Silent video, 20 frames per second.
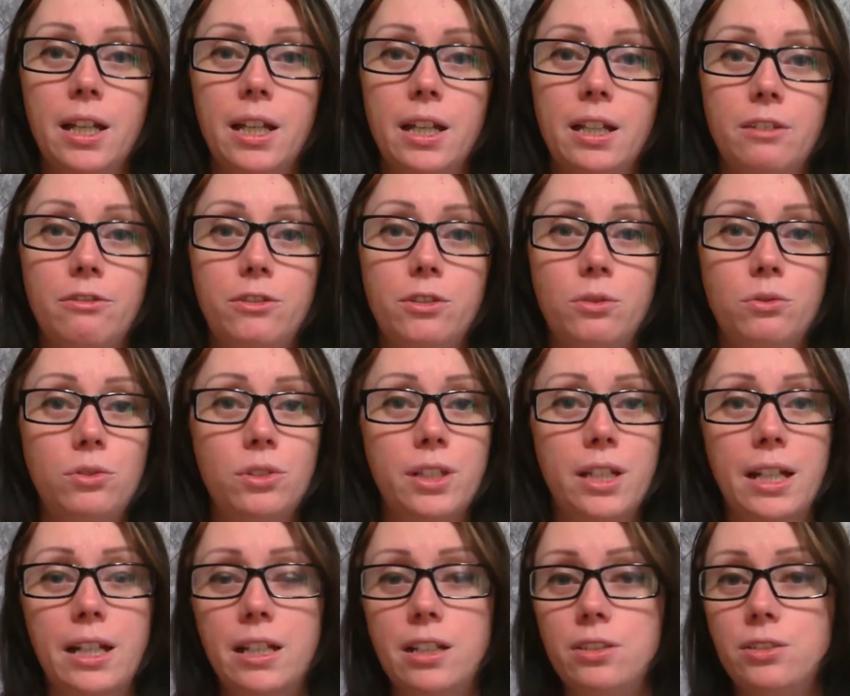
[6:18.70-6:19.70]
If you look
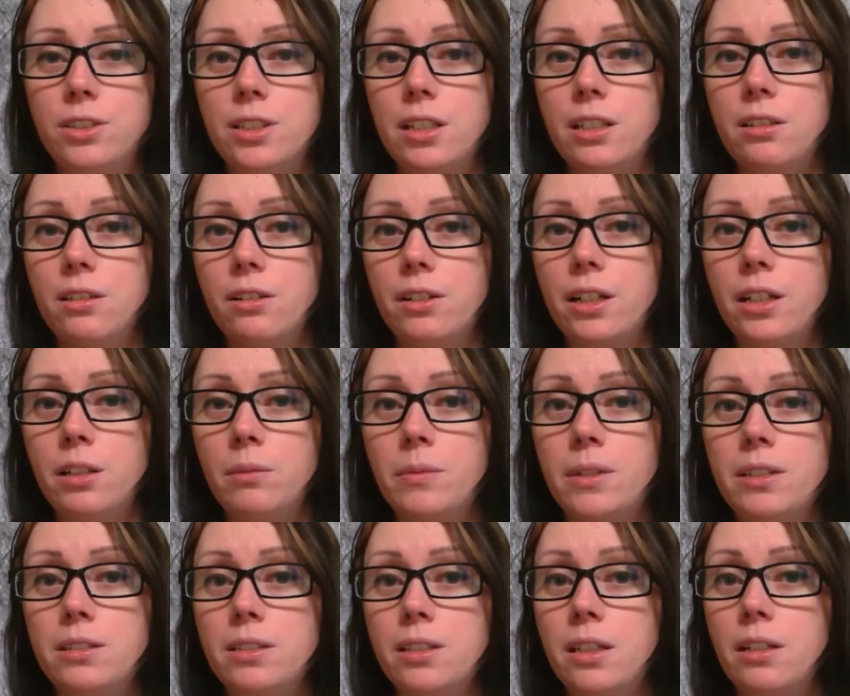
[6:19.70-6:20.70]
at it, you see that there are
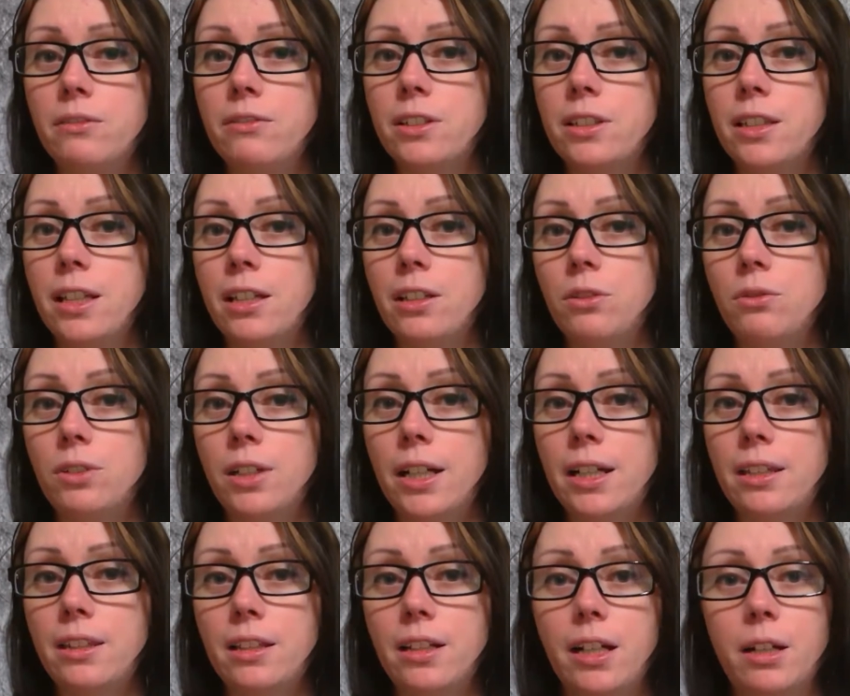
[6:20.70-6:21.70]
elements of it that you
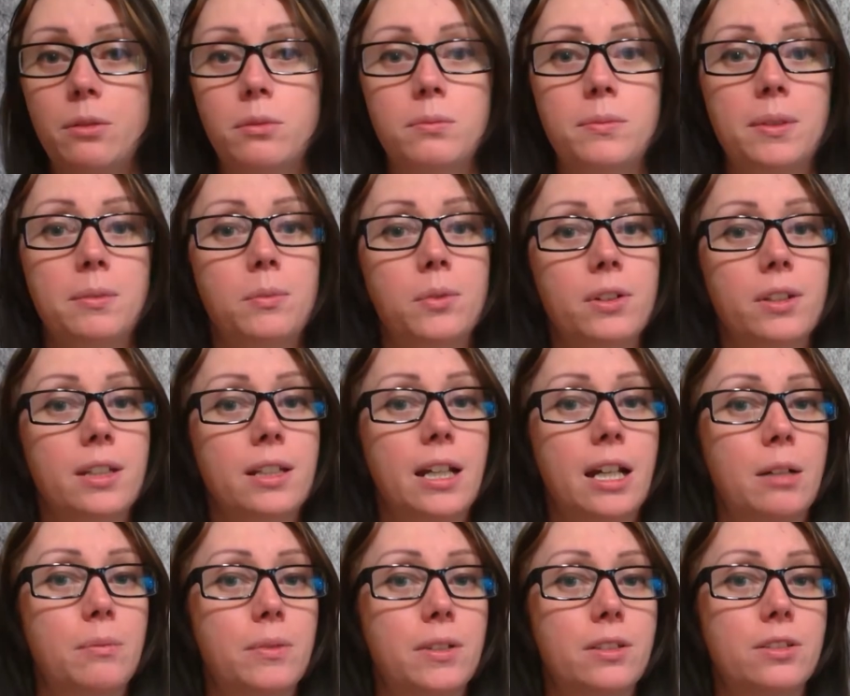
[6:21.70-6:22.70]
like, then I will be more than
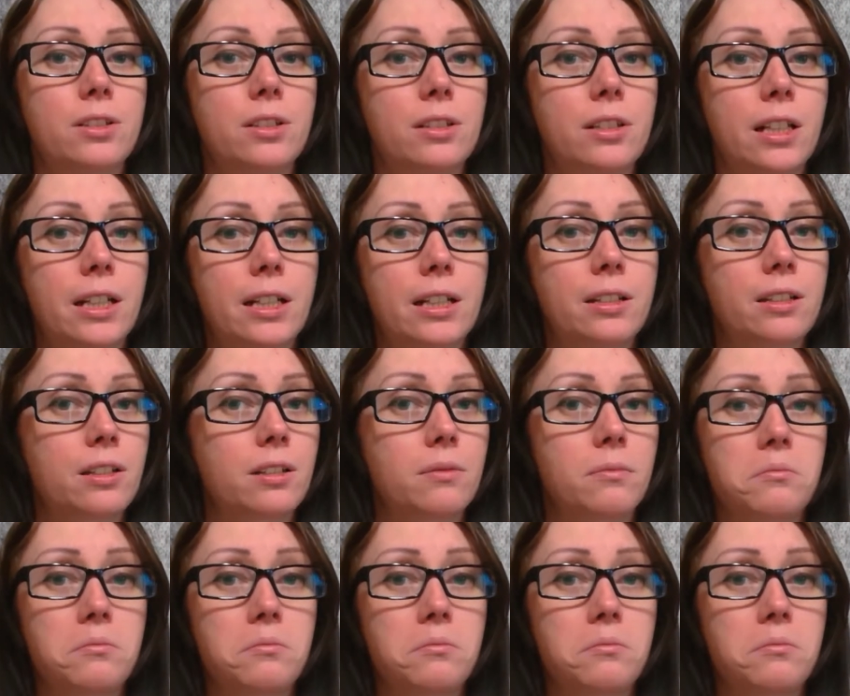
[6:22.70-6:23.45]
happy to, like,